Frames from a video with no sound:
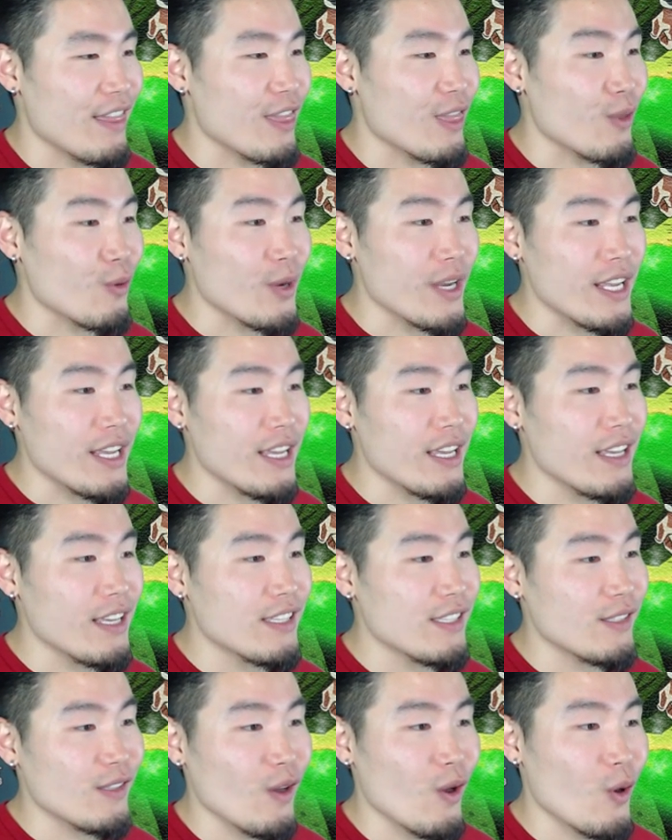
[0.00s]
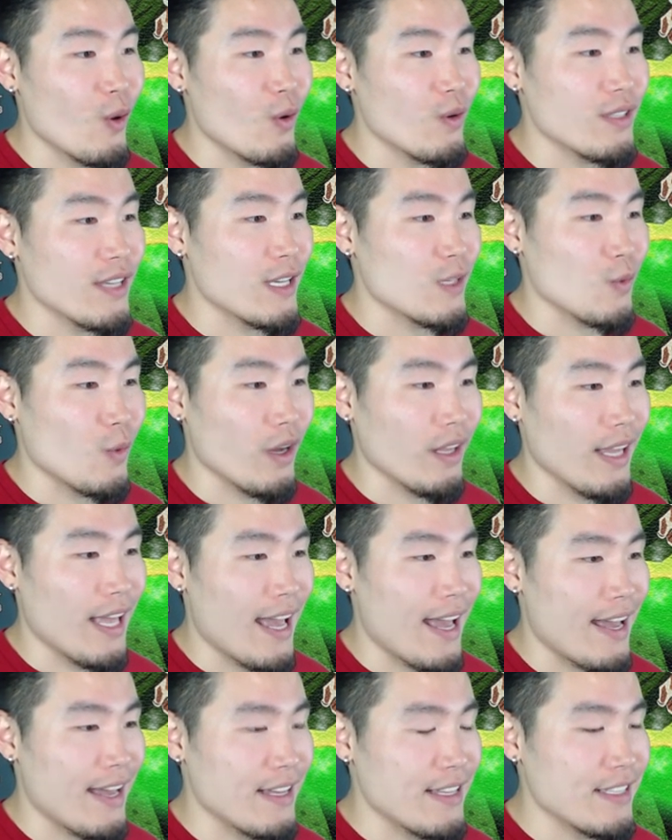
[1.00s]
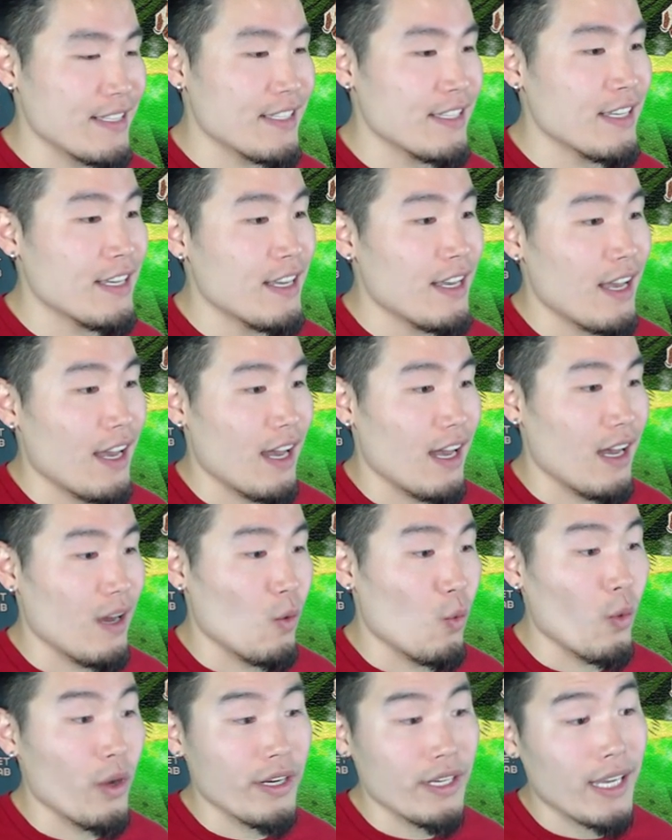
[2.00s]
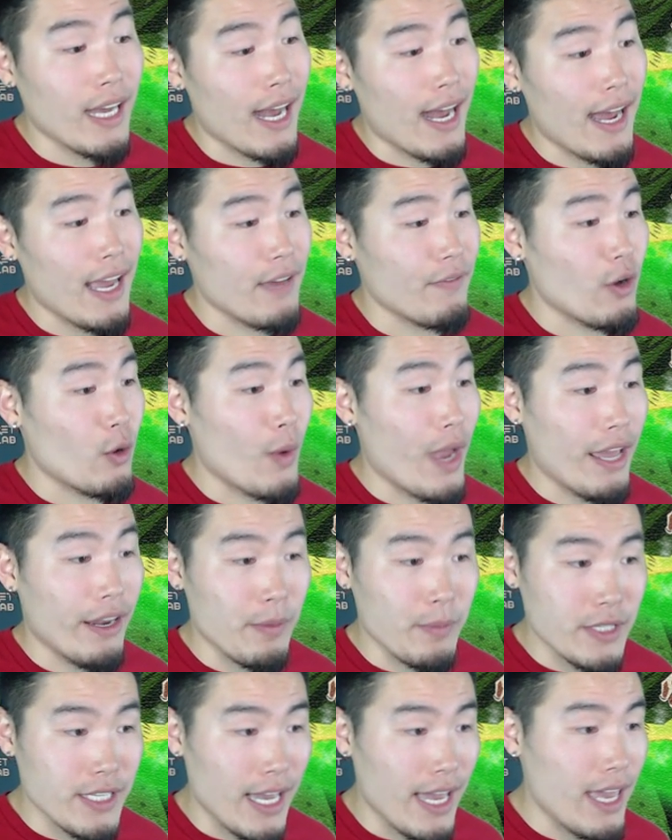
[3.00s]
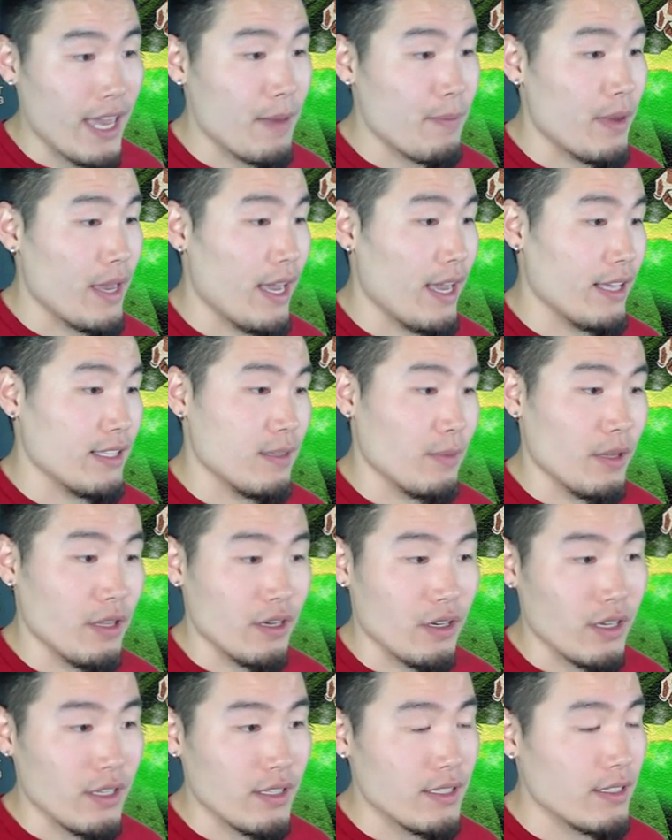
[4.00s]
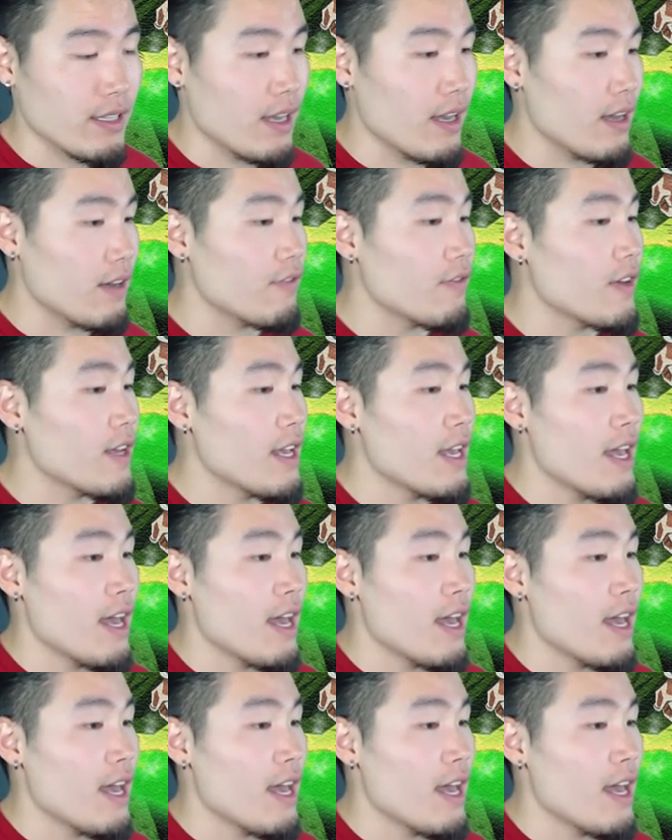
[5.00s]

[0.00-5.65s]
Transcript: three stones as well as uh, one Kai of a random type and some other good stuff.